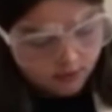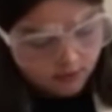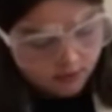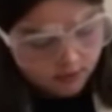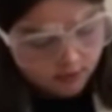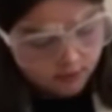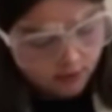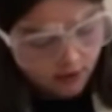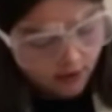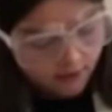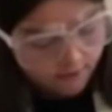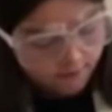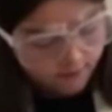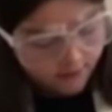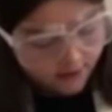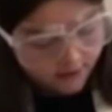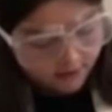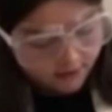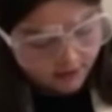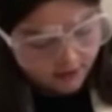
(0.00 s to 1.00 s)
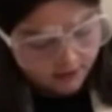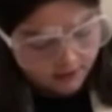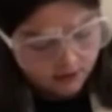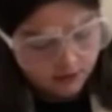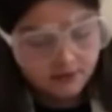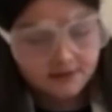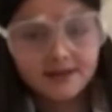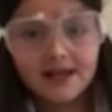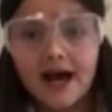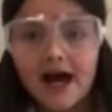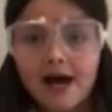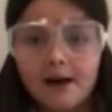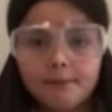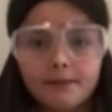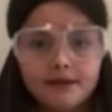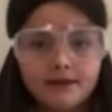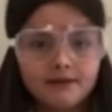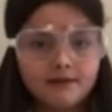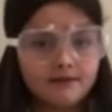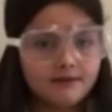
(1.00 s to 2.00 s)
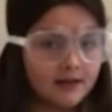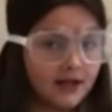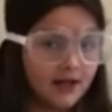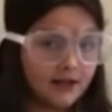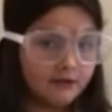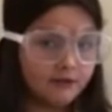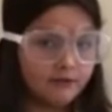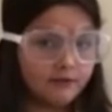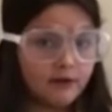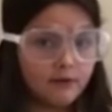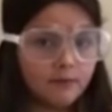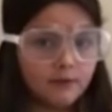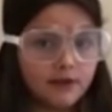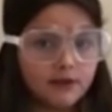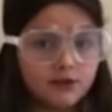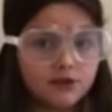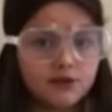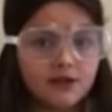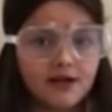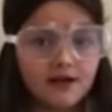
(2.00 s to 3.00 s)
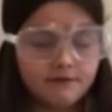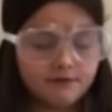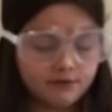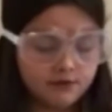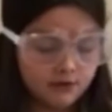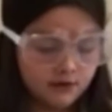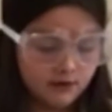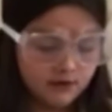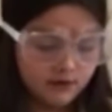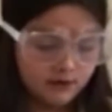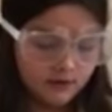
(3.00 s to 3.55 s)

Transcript: So I think there's a tab inside of it which you have to